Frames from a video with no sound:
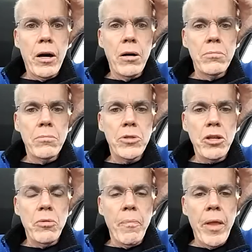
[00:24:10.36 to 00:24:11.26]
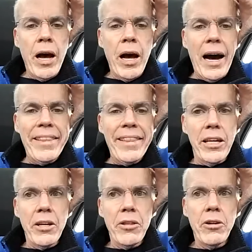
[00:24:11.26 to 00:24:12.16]
So I
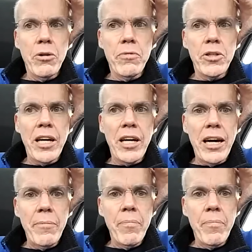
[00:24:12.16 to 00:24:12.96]
think that over time,